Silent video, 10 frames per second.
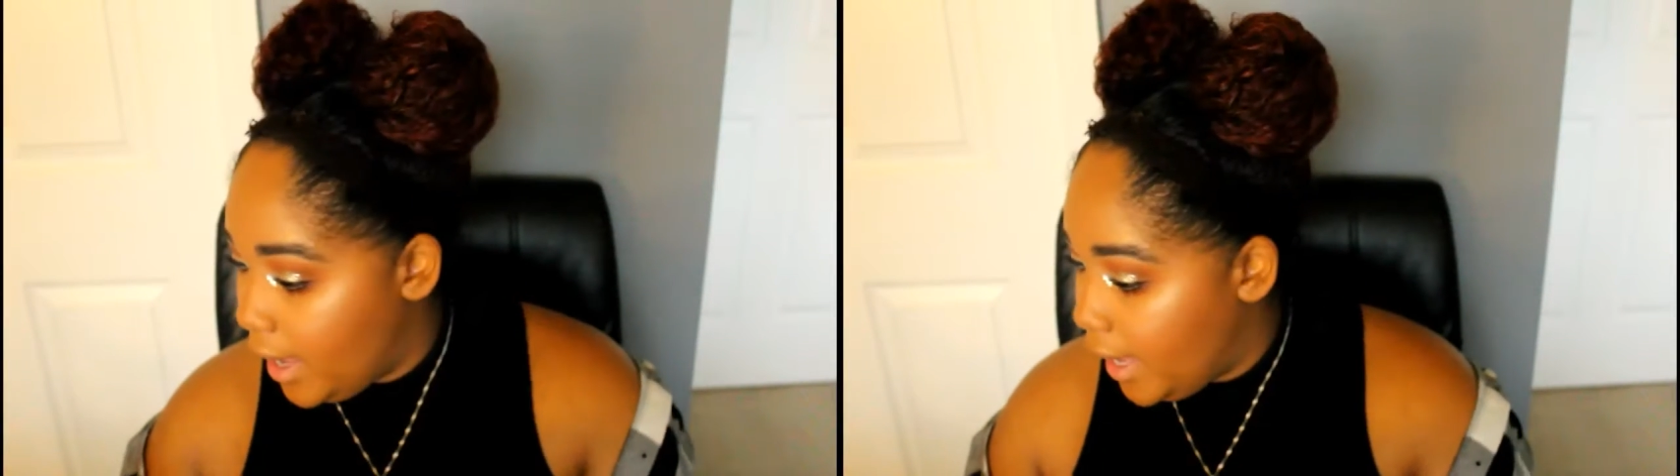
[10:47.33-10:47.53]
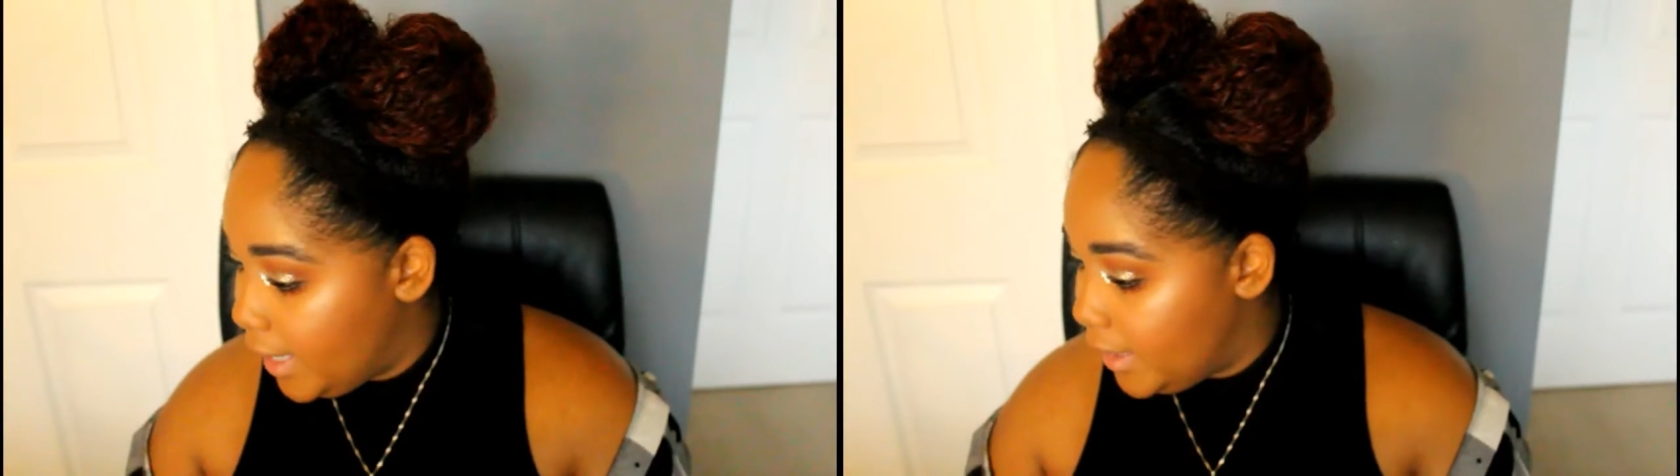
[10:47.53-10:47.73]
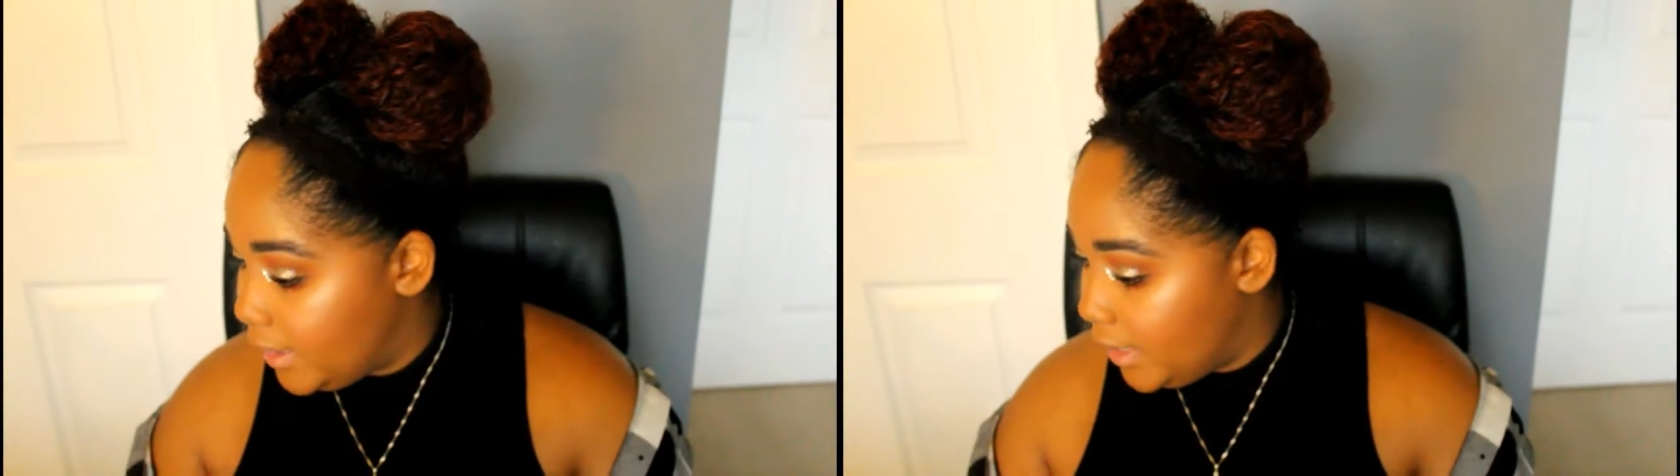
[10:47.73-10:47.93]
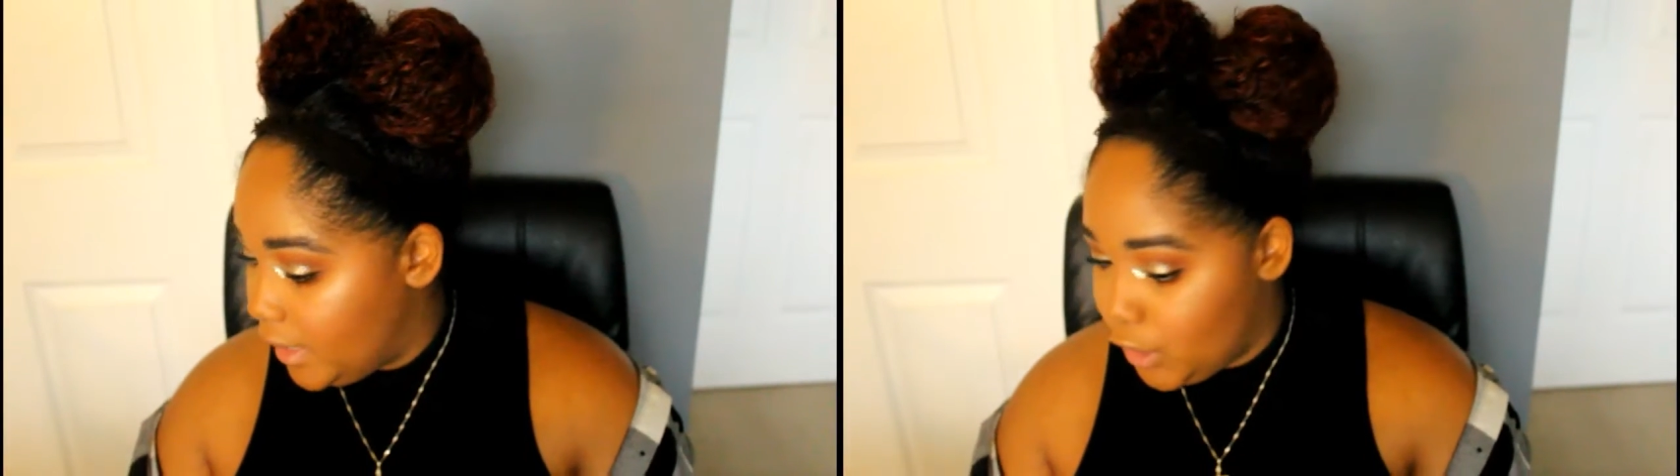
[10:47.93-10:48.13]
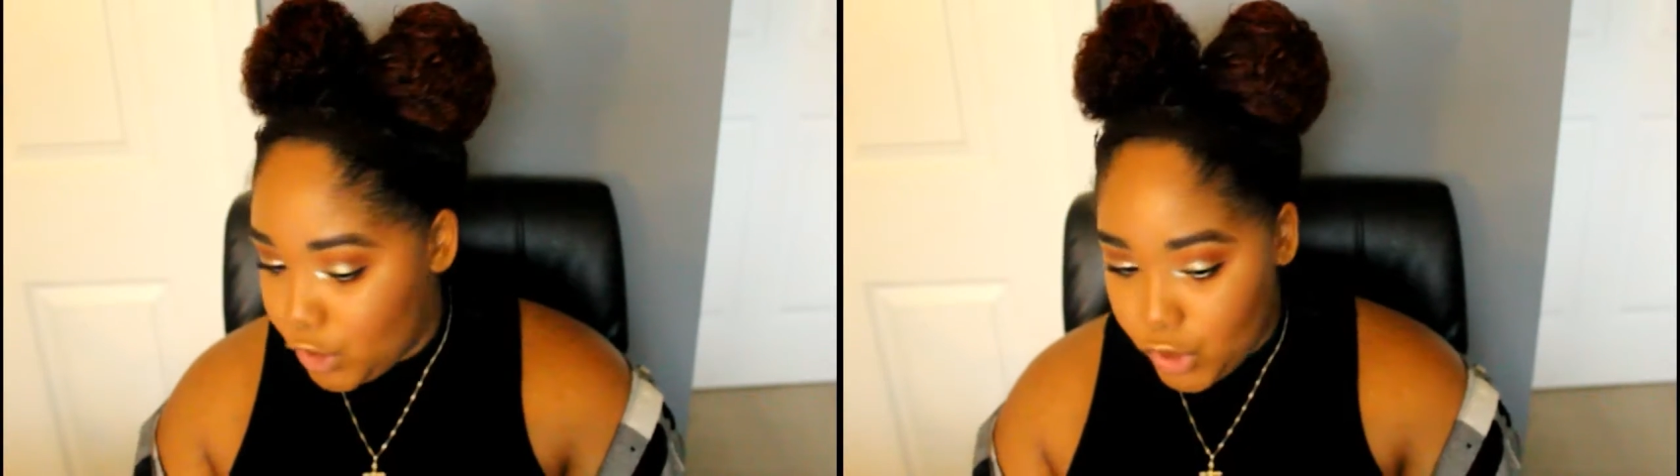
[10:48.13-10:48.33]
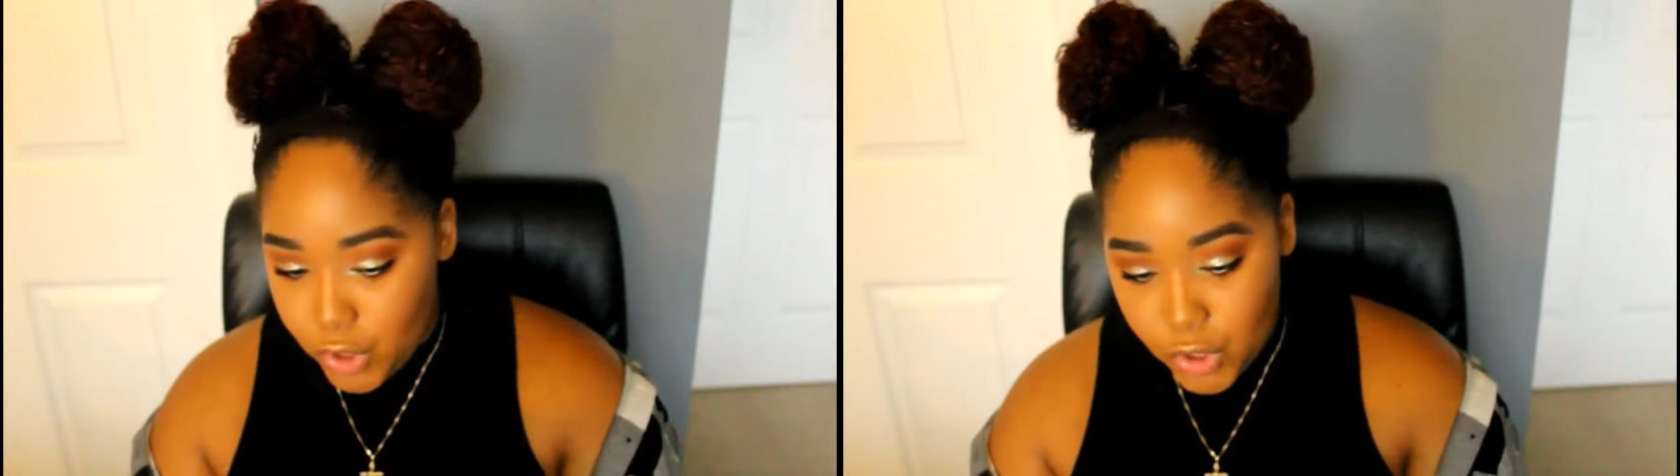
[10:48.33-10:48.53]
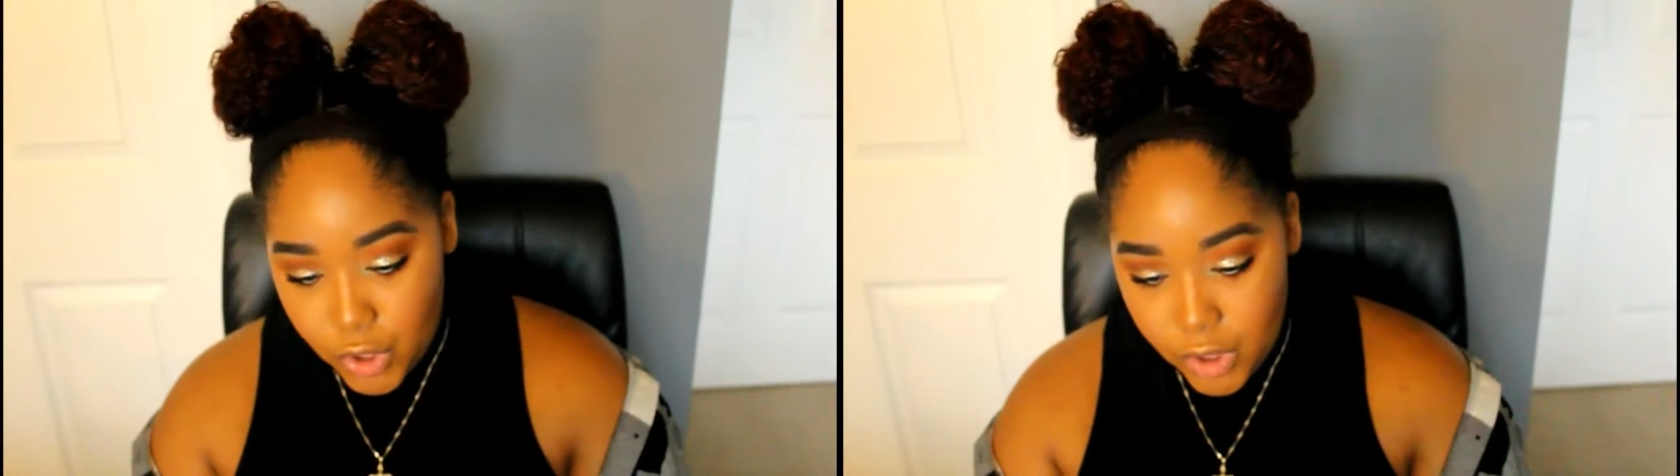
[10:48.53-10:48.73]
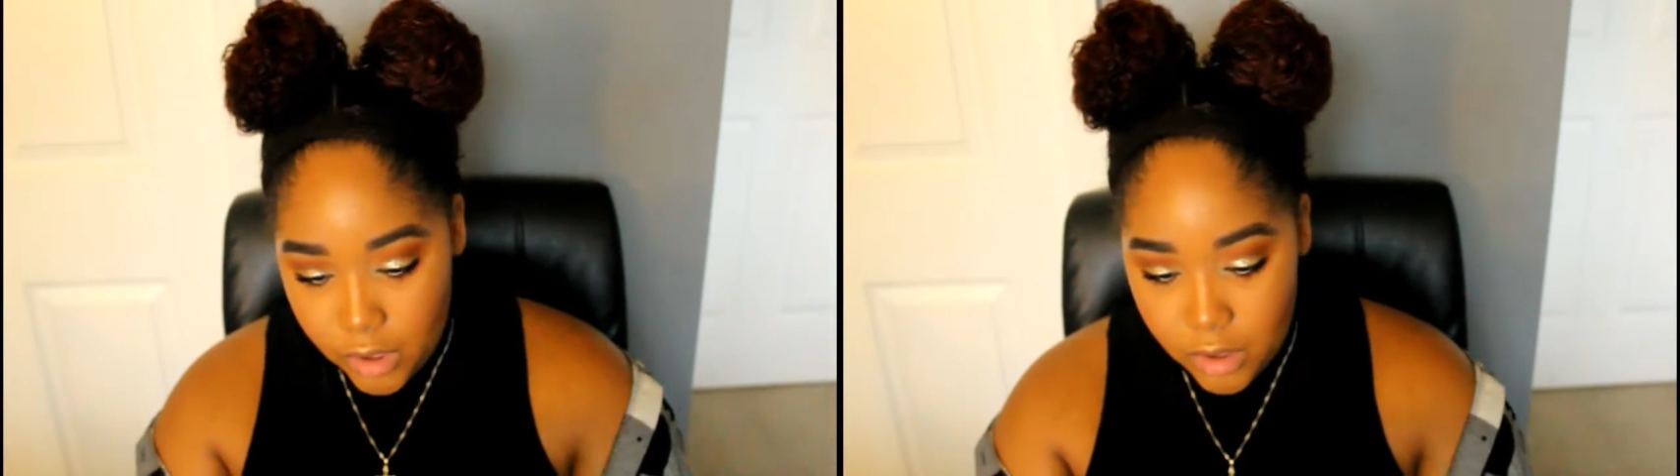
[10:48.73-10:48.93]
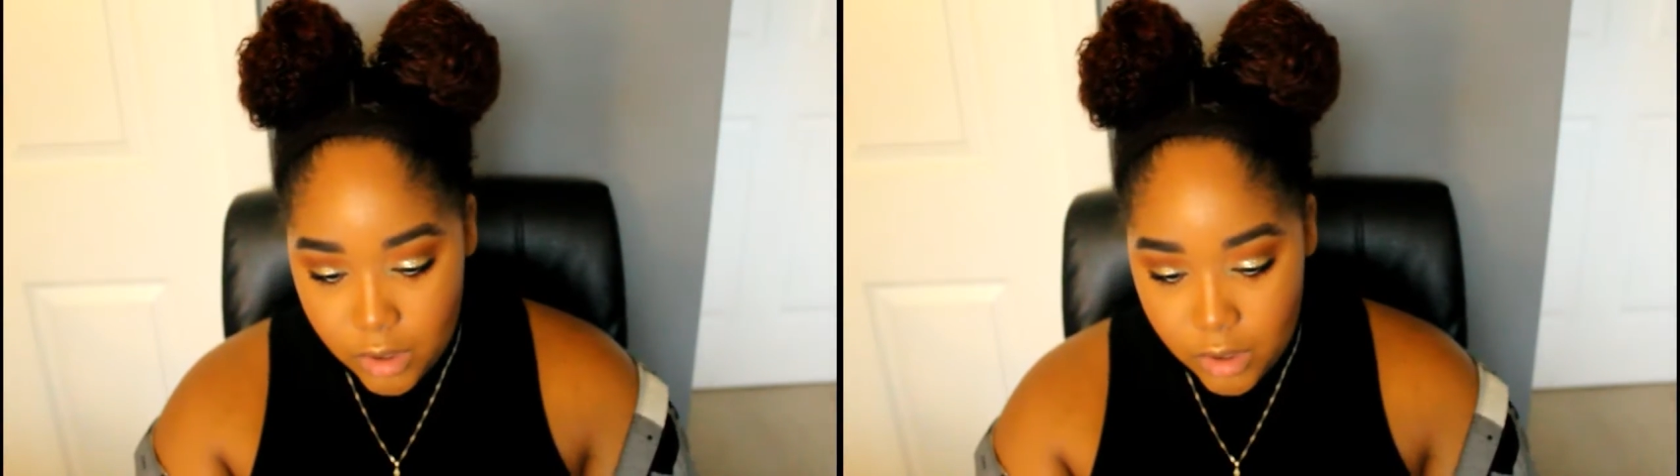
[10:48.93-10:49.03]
highlighter